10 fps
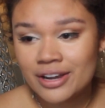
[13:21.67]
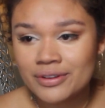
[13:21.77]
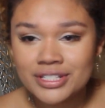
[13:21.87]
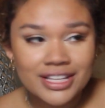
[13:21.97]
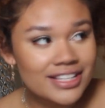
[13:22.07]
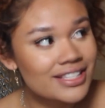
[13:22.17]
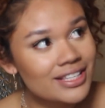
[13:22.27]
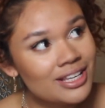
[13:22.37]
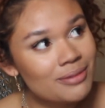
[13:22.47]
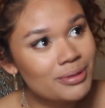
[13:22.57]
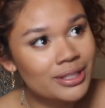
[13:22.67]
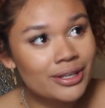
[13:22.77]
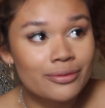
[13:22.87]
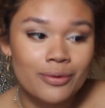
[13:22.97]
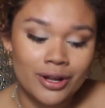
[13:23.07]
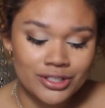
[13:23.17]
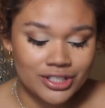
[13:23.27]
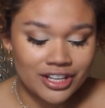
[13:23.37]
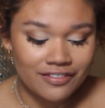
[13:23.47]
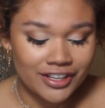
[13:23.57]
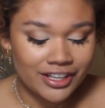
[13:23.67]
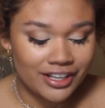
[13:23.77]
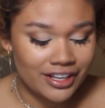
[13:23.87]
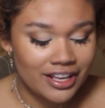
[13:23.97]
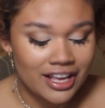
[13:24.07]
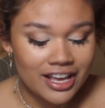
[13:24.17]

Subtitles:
I would just like sleep and like watch TV.